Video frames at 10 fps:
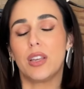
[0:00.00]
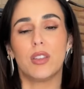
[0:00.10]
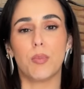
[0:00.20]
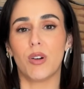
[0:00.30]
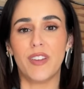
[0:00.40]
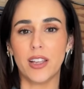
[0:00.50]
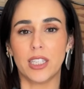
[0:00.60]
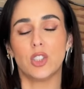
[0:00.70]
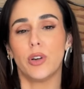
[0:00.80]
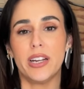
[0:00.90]
the
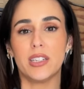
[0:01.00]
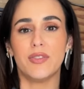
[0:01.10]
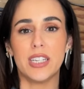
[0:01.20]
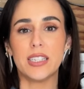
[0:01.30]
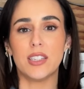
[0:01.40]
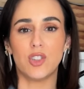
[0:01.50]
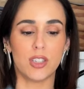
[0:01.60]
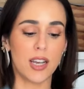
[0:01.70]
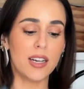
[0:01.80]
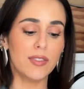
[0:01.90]
prevailing trend of this, is
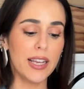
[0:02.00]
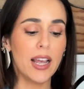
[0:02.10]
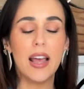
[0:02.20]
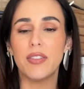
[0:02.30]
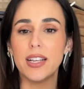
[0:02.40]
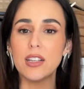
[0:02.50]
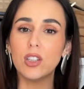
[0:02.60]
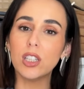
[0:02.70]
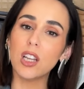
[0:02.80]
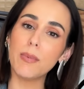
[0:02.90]
just kind of like things that look
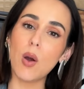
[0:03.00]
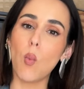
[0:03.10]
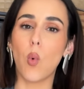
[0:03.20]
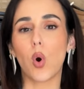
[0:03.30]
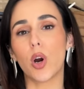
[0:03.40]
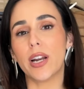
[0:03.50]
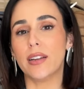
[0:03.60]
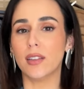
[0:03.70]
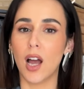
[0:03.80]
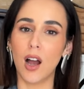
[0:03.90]
a little bit worn
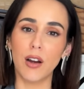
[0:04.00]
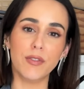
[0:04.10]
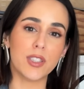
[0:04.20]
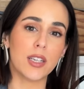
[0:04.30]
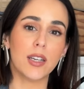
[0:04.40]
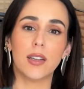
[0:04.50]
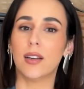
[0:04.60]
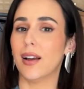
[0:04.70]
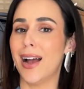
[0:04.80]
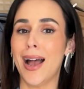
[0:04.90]
and loved.
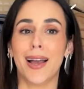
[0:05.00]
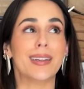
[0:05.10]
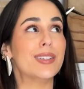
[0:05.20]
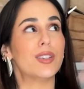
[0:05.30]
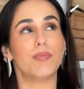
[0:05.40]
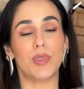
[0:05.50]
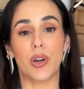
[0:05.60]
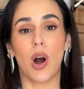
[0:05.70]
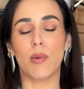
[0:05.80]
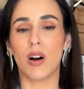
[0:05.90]
And you
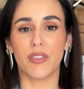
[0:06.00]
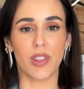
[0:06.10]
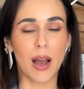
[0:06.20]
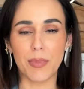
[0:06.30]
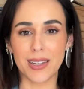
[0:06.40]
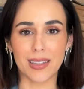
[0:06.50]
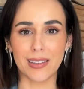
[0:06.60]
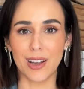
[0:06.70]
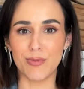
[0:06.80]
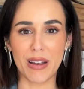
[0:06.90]
know, I'm all for that because I
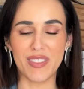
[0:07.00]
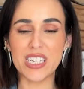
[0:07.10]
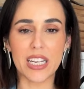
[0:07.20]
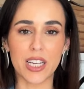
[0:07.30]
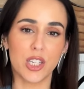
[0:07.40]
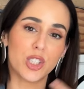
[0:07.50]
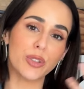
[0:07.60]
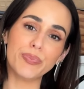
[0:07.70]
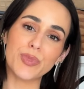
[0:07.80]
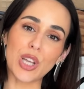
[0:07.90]
love my vintage.
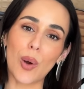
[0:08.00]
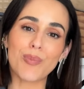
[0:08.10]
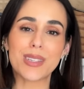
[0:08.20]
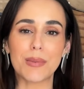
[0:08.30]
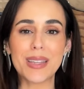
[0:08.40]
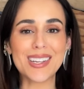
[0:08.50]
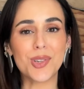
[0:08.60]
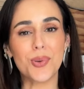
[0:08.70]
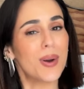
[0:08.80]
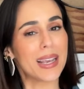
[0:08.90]
So something
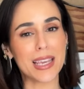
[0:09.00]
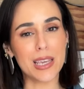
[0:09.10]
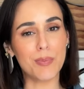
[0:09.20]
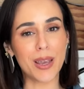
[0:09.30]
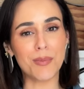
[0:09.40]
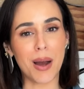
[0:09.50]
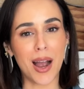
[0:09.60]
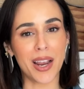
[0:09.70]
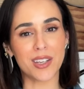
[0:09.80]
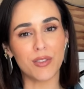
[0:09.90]
to keep in
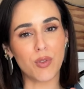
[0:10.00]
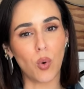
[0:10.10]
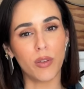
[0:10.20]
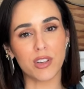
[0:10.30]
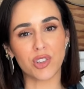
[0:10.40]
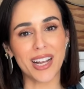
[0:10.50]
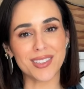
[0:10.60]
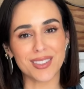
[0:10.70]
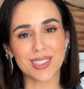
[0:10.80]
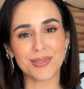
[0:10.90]
mind for the
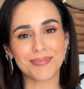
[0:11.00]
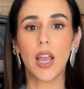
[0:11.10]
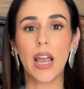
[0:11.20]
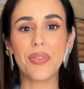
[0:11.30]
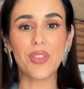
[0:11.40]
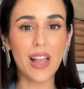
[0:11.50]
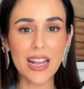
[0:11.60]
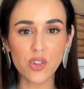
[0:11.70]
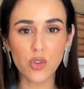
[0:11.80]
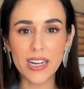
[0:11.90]
trends. The
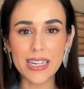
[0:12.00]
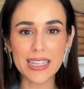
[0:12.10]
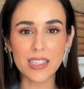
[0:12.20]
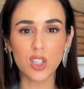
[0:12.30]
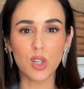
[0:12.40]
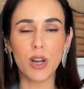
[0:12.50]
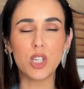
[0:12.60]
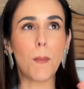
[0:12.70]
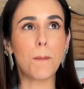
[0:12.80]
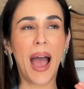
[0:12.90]
last trend isn't so much
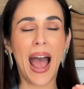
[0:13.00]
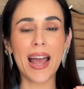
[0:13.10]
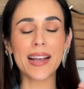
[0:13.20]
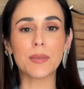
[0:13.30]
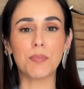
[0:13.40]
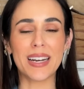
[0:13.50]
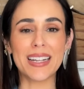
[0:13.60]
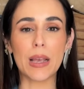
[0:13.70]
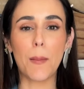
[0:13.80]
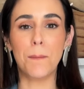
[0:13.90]
bags, but
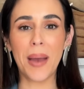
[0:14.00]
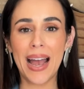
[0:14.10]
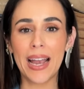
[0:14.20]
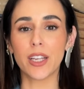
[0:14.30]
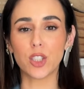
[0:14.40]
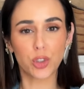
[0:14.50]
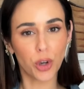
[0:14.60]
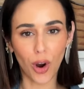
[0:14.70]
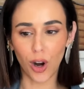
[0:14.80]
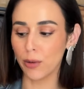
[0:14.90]
it's bag
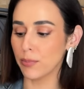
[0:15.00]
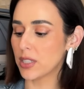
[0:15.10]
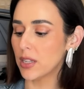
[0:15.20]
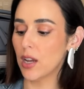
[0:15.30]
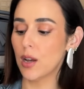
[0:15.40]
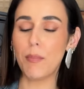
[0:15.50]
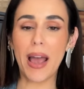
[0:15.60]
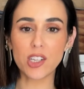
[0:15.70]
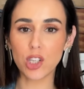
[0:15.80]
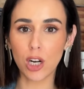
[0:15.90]
charms.
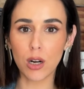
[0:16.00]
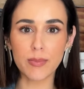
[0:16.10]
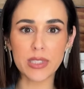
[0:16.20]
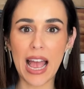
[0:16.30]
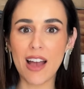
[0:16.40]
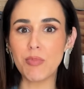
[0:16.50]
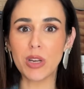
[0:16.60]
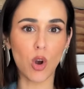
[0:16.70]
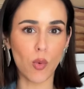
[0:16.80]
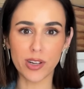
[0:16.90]
Bag charms have been
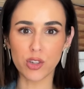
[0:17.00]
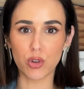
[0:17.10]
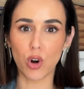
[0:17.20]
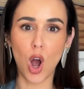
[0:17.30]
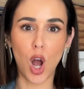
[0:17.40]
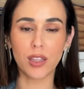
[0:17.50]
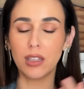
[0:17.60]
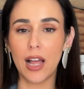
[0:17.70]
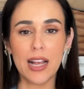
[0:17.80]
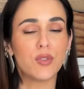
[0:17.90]
going strong the
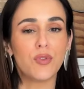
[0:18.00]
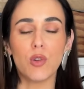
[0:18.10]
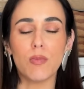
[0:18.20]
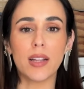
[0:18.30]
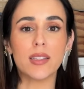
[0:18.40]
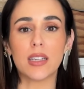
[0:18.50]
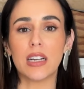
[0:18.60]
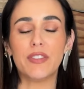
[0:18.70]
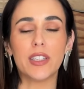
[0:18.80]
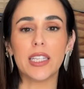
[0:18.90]
last few months, and I
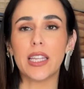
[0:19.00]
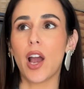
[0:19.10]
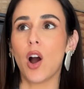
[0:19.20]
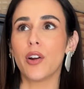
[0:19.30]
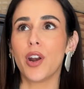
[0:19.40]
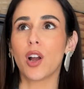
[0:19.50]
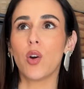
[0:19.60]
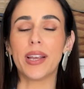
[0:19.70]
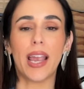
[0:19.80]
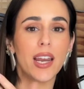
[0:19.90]
feel like they are not
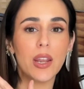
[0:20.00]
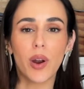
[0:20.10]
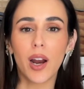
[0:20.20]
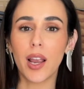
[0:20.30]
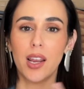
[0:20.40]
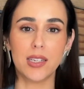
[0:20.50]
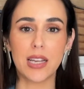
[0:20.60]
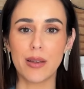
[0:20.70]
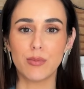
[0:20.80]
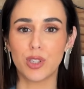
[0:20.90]
going anywhere
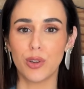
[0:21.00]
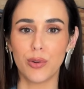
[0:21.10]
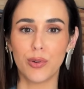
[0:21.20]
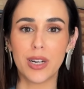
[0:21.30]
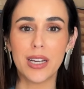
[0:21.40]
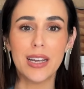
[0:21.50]
anytime soon,